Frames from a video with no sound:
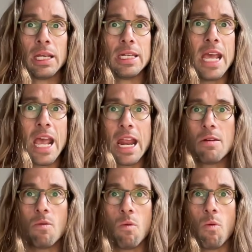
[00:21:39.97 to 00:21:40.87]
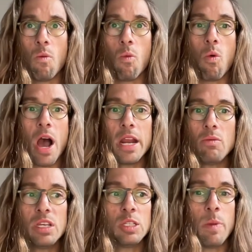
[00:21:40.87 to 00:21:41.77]
Then why do
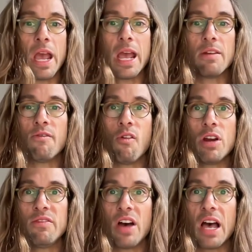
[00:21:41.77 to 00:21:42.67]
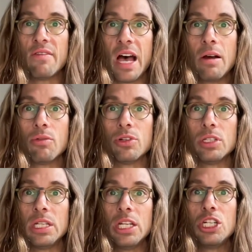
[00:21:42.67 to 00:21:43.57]
we spend 45 hours
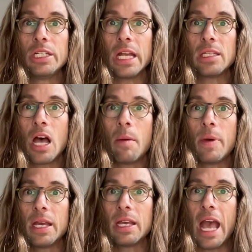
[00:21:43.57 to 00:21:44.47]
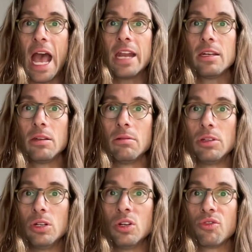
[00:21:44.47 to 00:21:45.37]
teaching that topic at
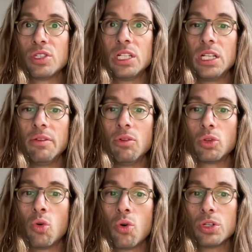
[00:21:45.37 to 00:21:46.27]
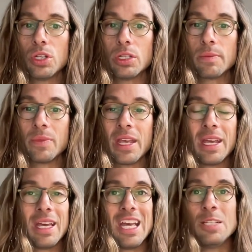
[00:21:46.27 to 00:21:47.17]
university level courses?
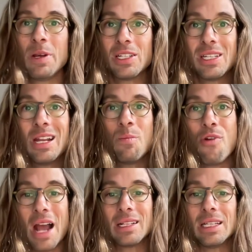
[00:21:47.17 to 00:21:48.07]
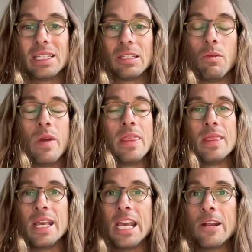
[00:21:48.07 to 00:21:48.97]
It's because in practice, we
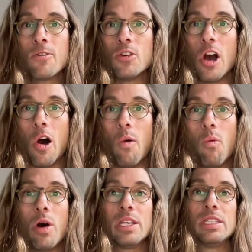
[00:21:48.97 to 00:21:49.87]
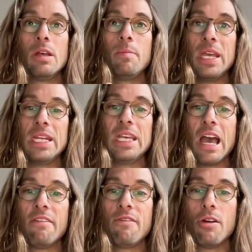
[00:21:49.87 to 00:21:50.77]
neither know what is the
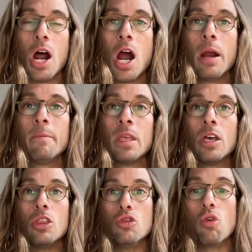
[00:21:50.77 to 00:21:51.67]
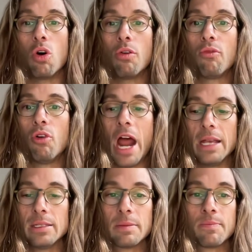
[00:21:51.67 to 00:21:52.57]
PDF for R nor for
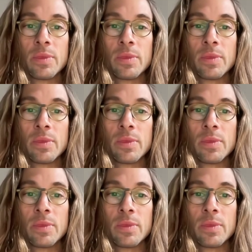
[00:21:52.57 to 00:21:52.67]
S.